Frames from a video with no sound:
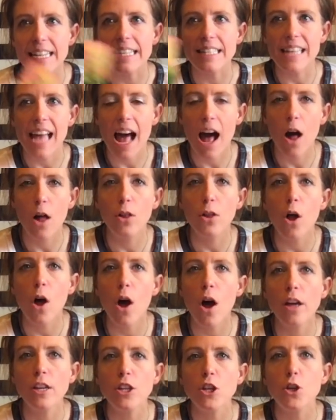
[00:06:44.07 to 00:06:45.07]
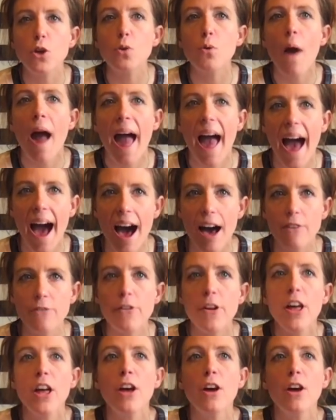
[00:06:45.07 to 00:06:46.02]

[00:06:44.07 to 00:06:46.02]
It's how long you have